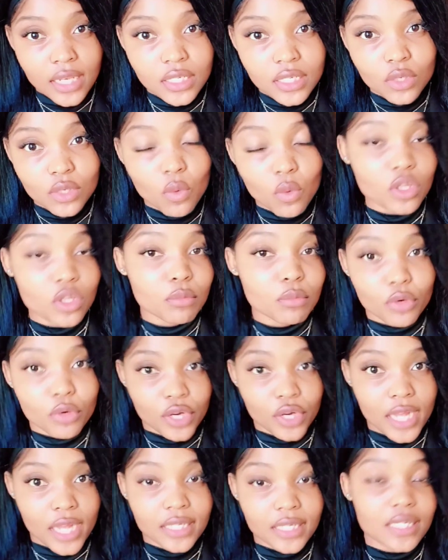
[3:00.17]
or the
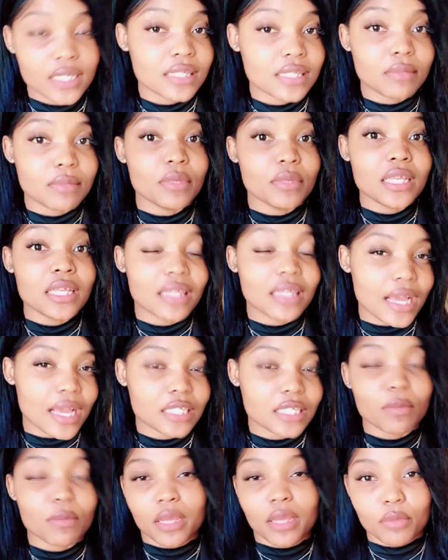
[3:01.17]
product is being liked
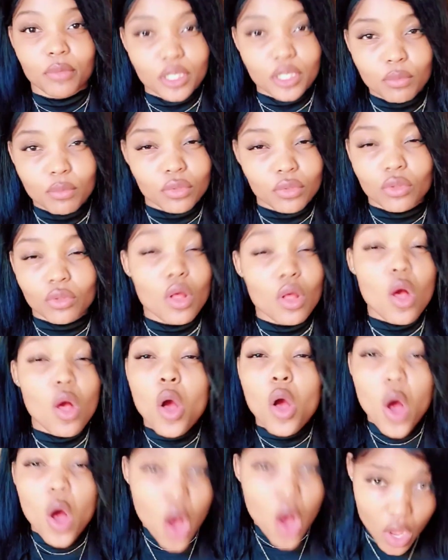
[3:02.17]
by people
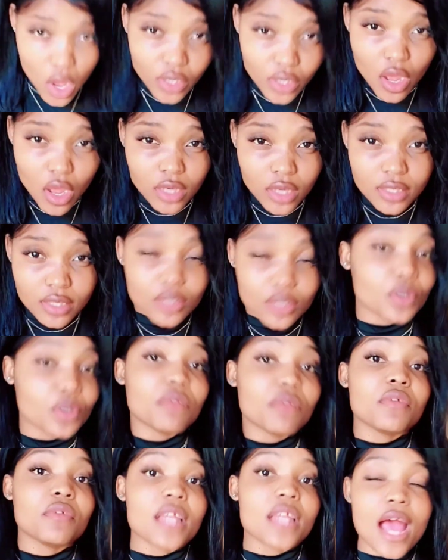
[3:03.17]
or not. So if
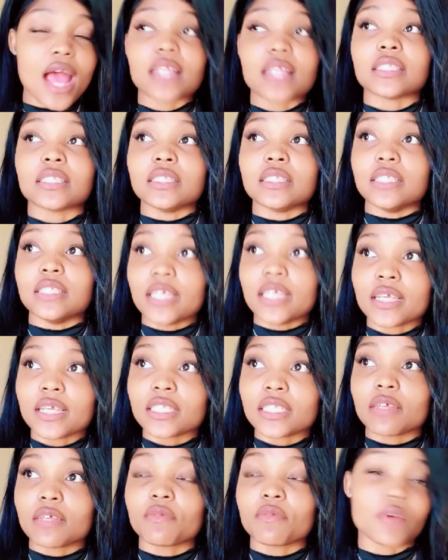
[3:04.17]
it has
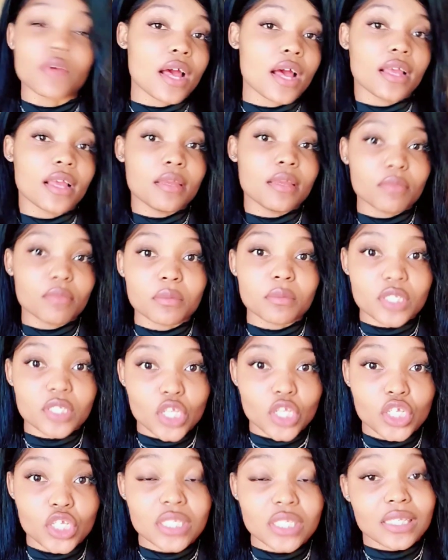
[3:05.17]
negative
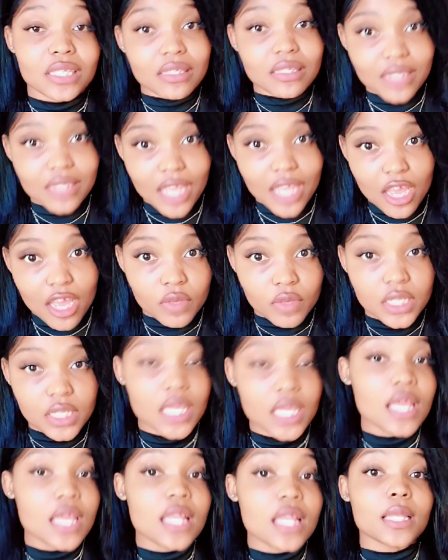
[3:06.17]
implementations inside of it,
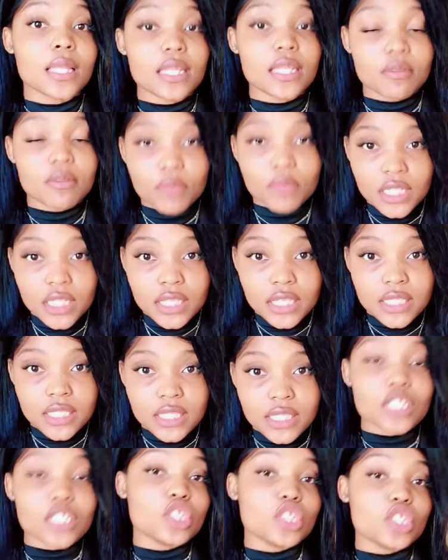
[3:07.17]
then it means that
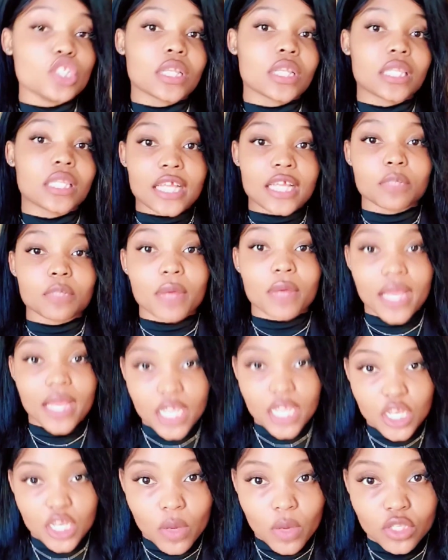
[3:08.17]
it's not liked by
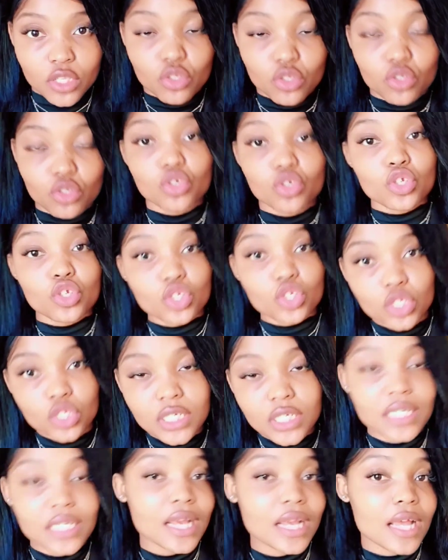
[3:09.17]
anyone. So you should
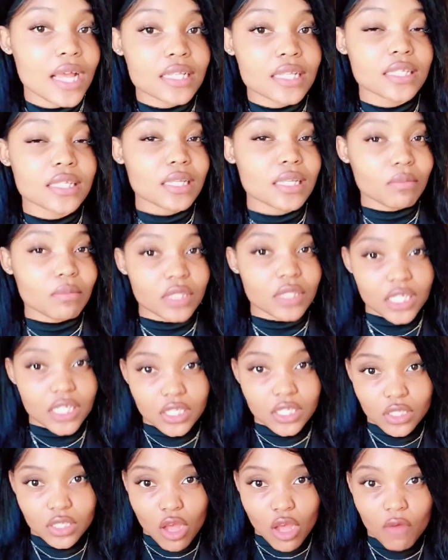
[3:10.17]
cut some
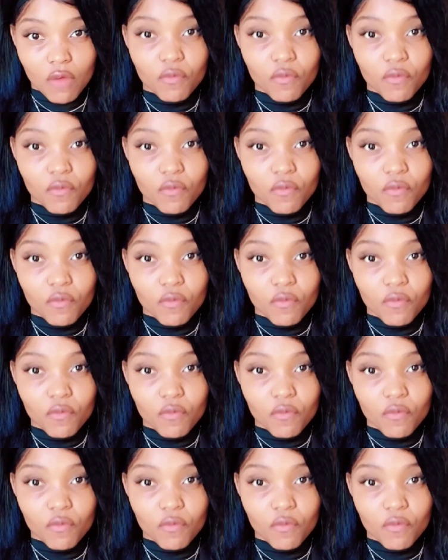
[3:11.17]
things off